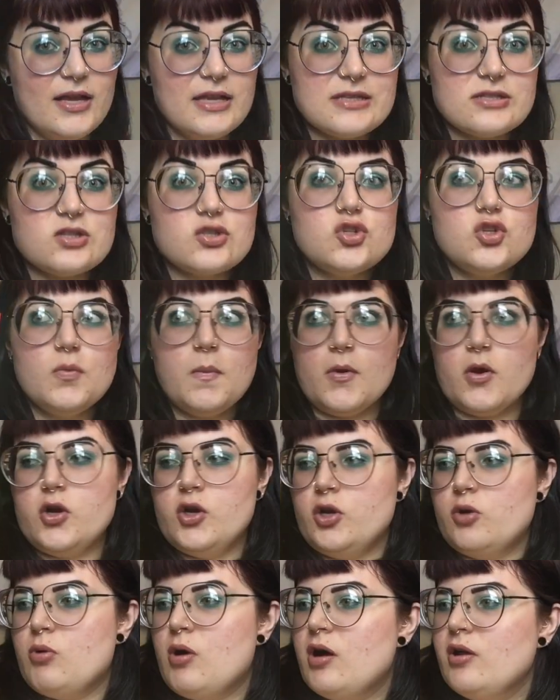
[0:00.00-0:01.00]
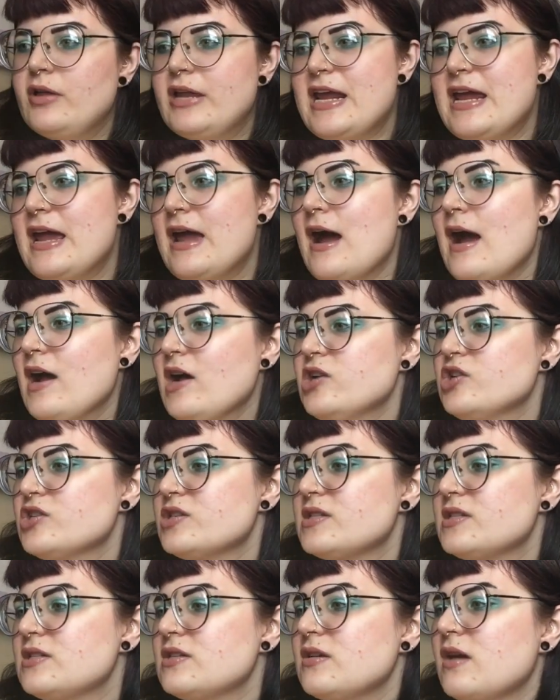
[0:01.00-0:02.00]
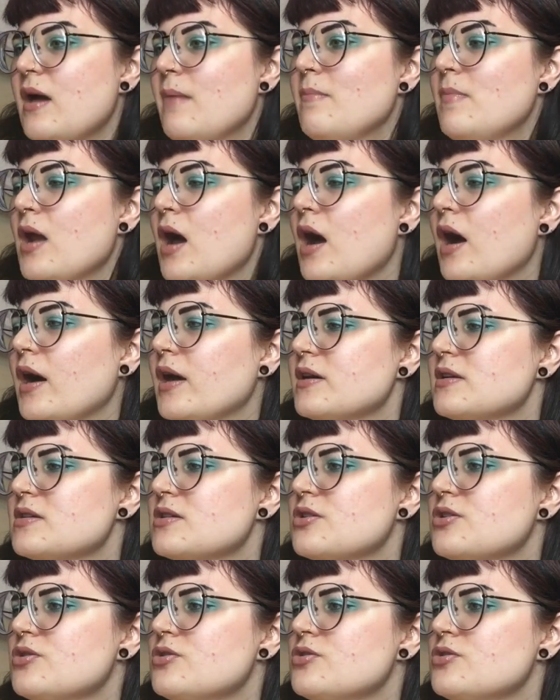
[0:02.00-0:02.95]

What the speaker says: It's super good quality. I just am not